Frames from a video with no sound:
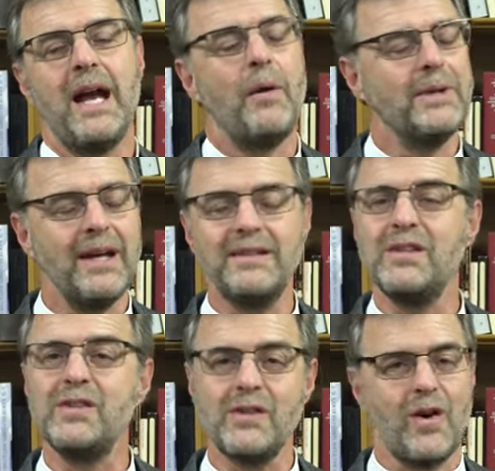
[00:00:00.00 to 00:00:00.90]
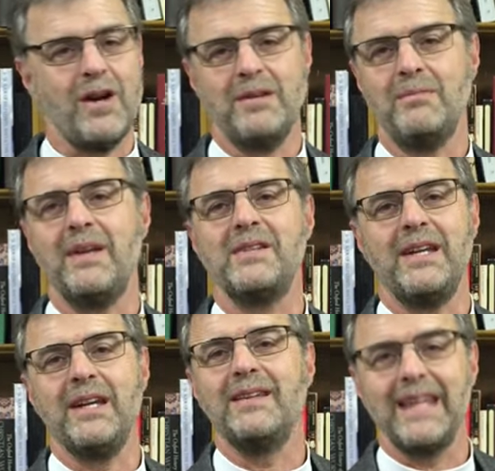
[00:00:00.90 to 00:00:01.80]
I would like to start by
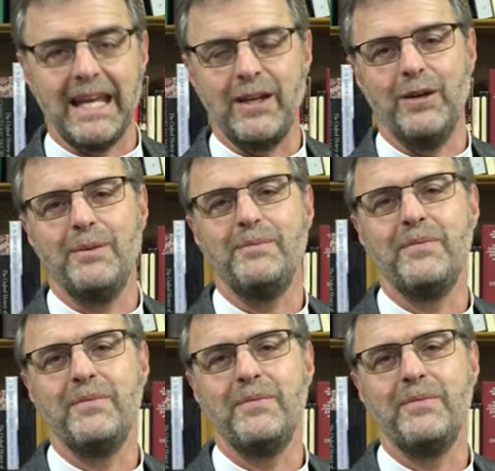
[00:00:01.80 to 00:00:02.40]
saying thank you.